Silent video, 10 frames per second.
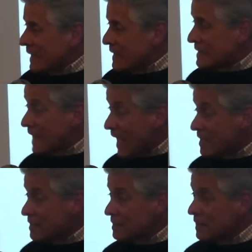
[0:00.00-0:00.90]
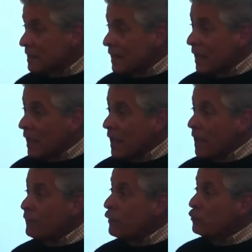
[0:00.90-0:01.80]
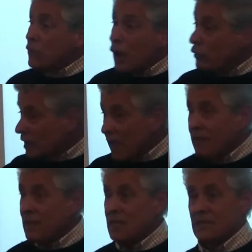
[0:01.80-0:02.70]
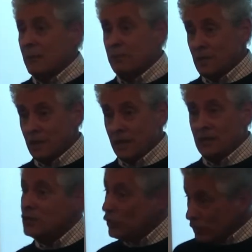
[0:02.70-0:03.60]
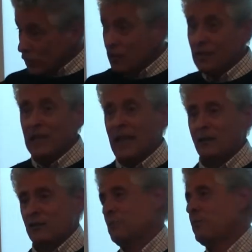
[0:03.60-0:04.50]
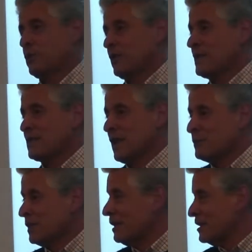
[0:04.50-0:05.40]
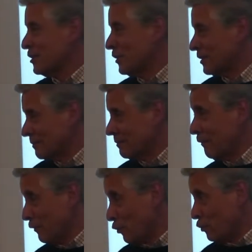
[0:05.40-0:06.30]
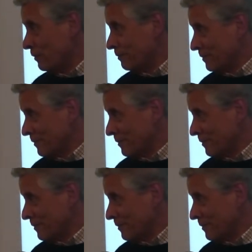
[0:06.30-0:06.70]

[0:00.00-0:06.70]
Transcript: It says, if you don't have any subsidies, you're not allowed to put these subsidies on food.